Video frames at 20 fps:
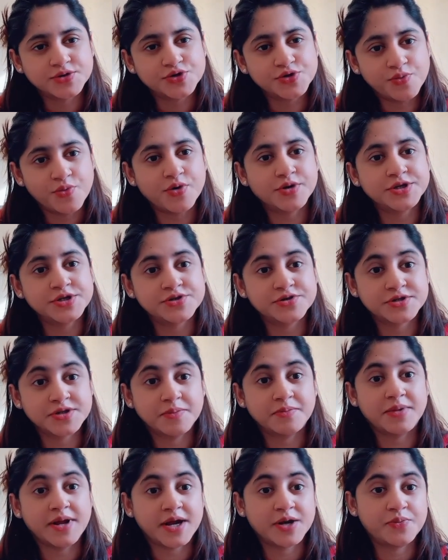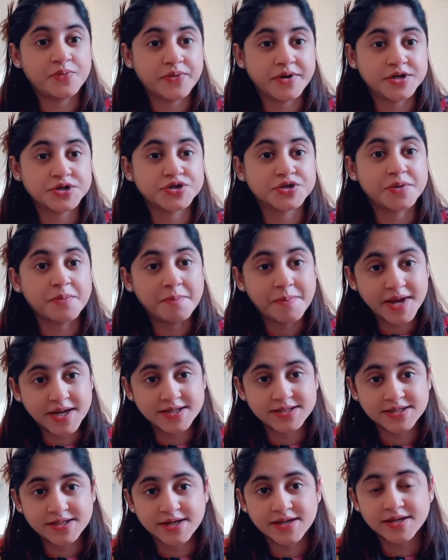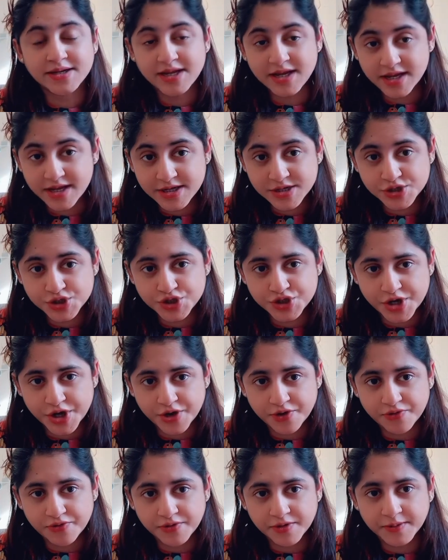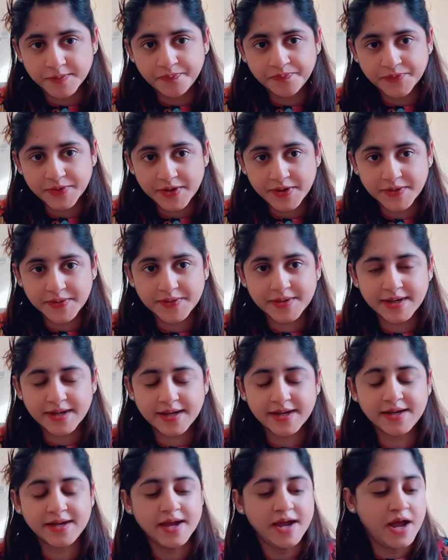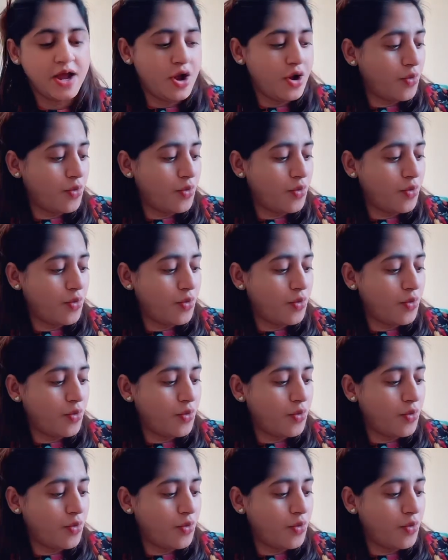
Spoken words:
to monitor the blood pressure basically in general, okay?